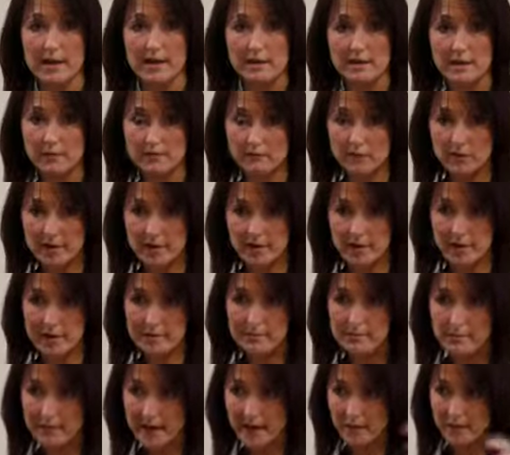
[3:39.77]
So really
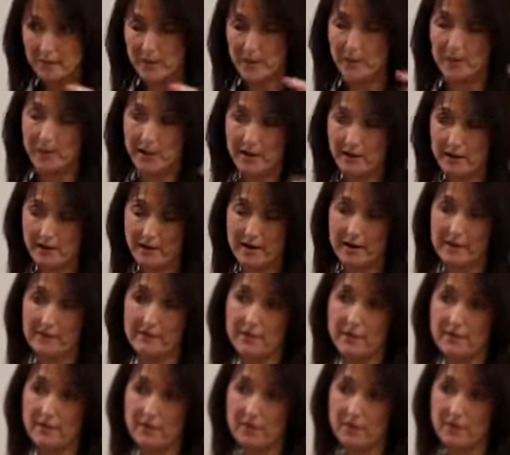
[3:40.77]
as many people
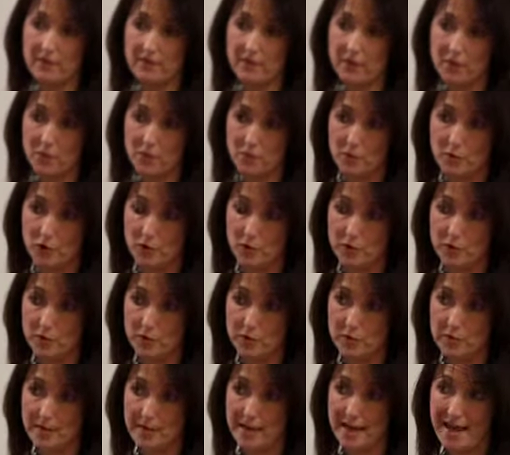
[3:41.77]
as
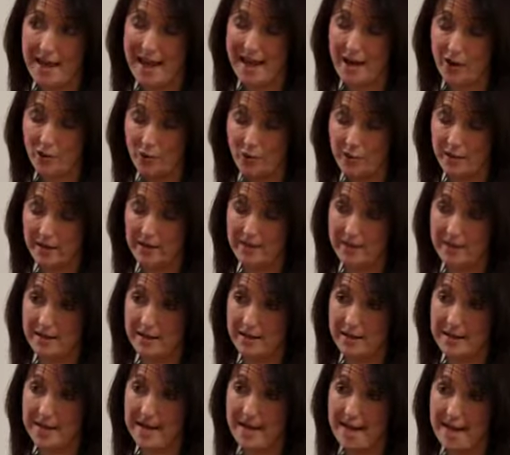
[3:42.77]
could help
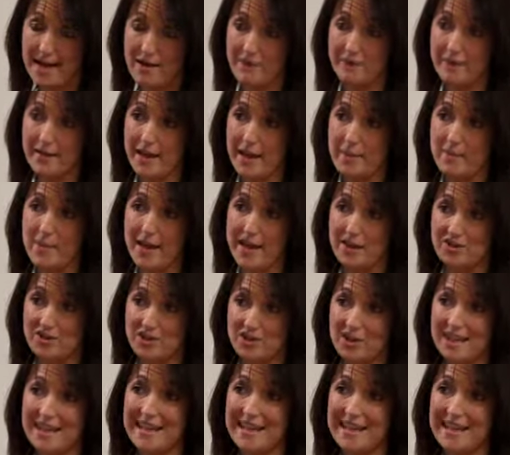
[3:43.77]
care for that patient